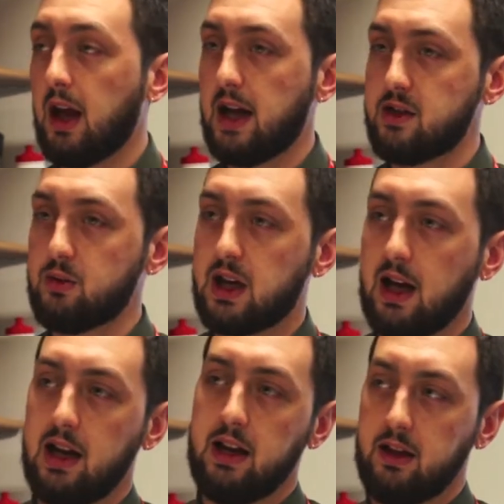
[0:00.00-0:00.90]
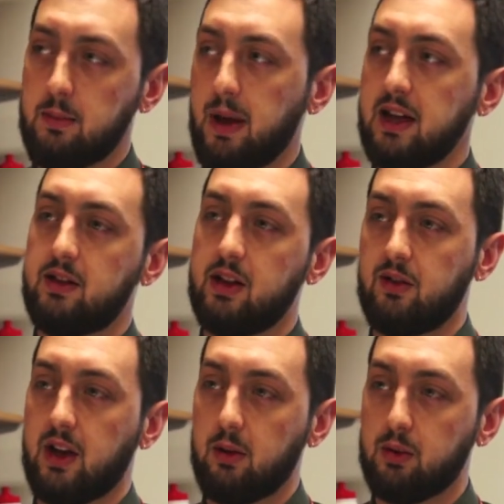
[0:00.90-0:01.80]
And so it was clear that the basis
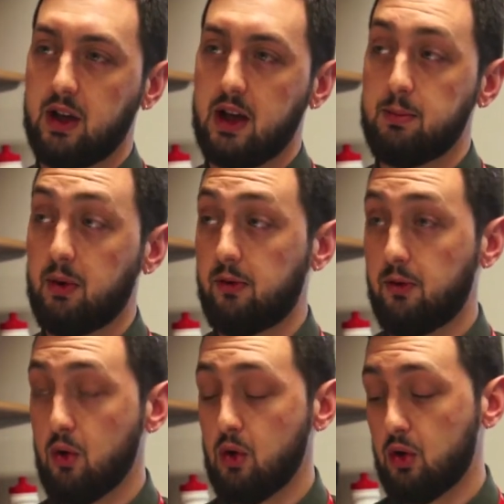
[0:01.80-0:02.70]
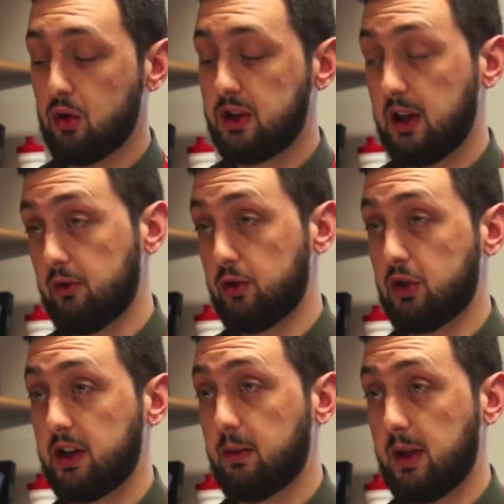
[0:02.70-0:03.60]
for that was there before Deliveroo
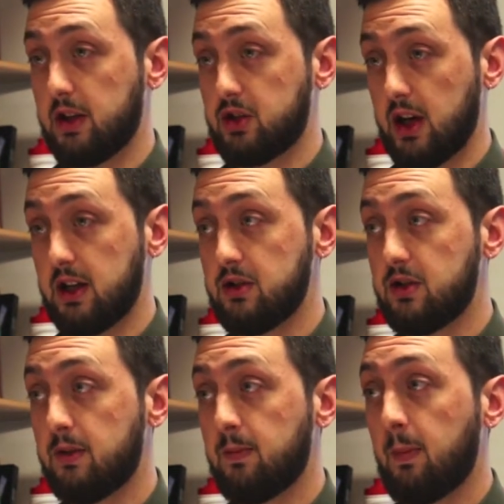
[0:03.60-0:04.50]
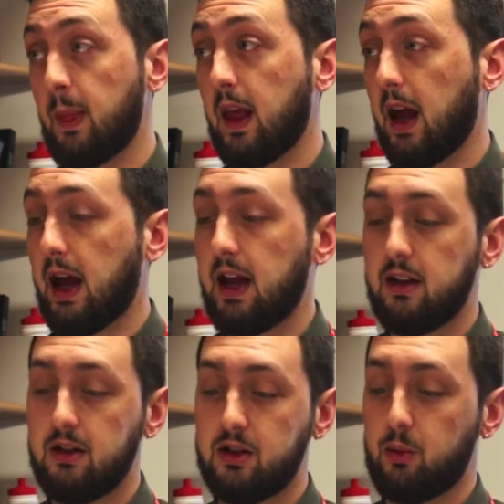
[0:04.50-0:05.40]
tried to make the change.
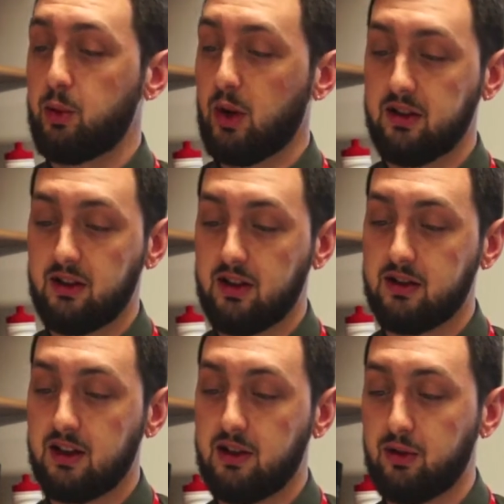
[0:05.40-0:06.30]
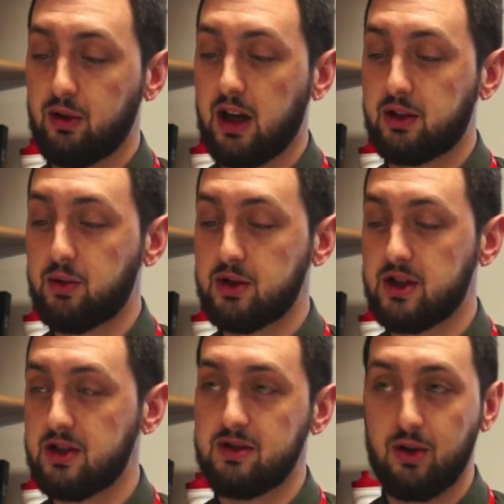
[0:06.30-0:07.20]
And we went to Deliveroo
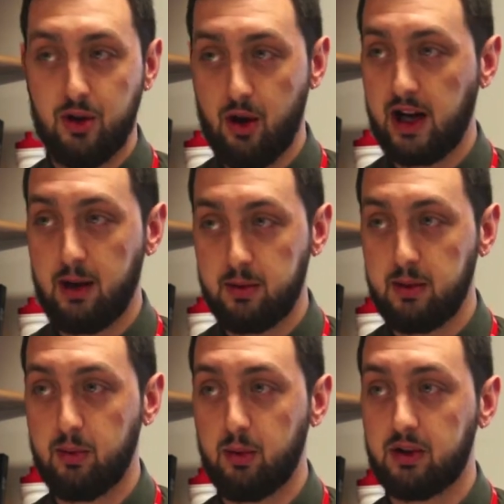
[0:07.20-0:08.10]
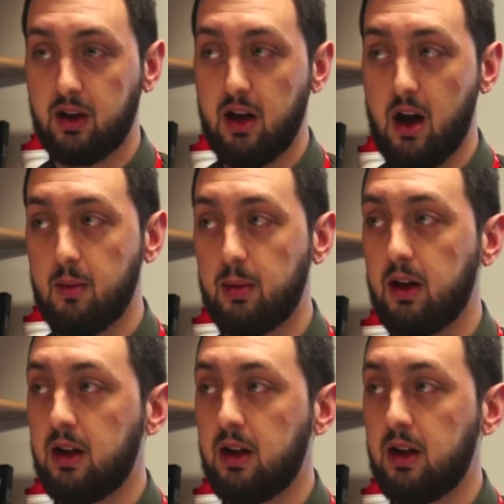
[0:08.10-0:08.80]
headquarters not knowing how many people would turn up.